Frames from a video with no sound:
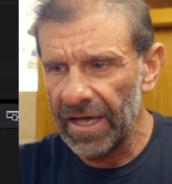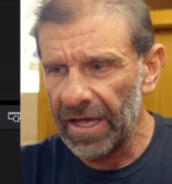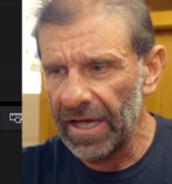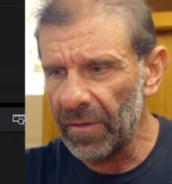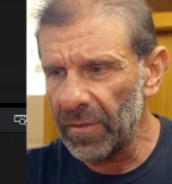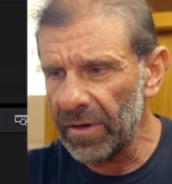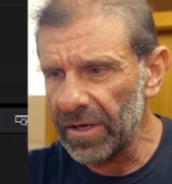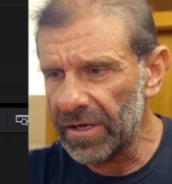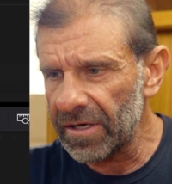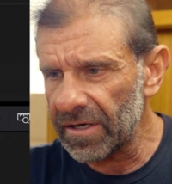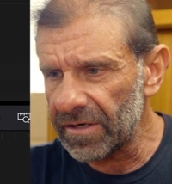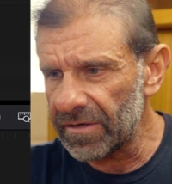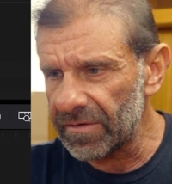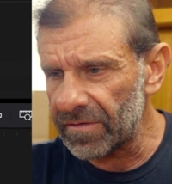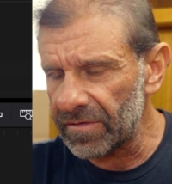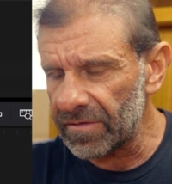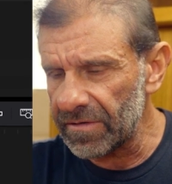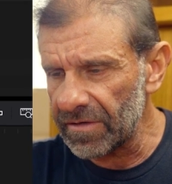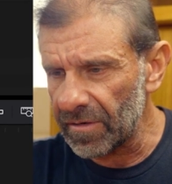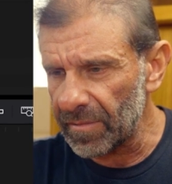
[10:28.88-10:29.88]
And we could,
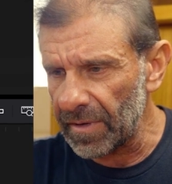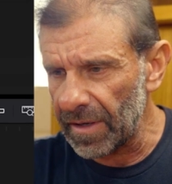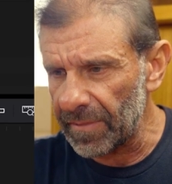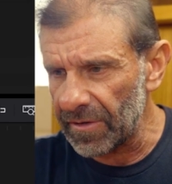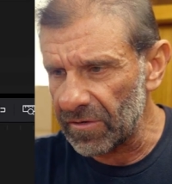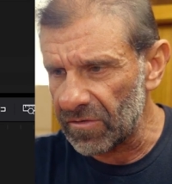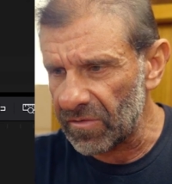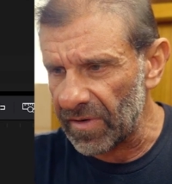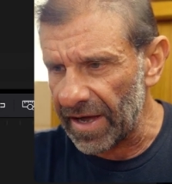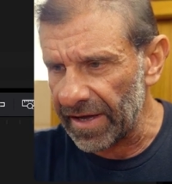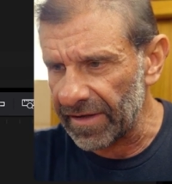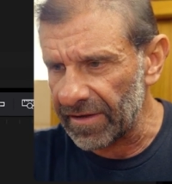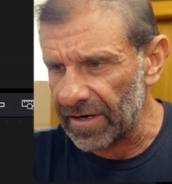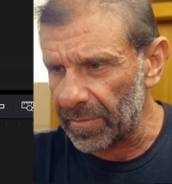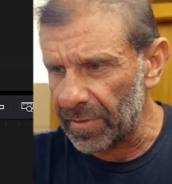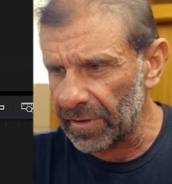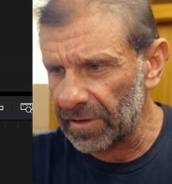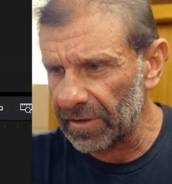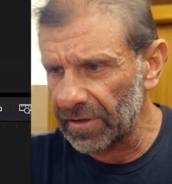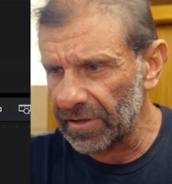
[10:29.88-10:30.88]
you know, maybe drag it
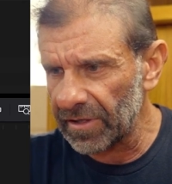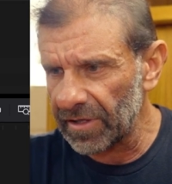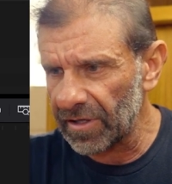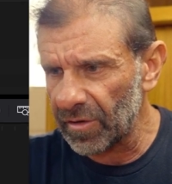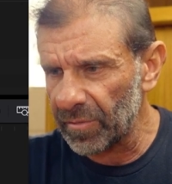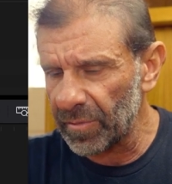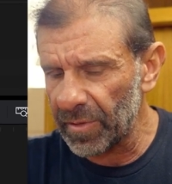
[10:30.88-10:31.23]
up a little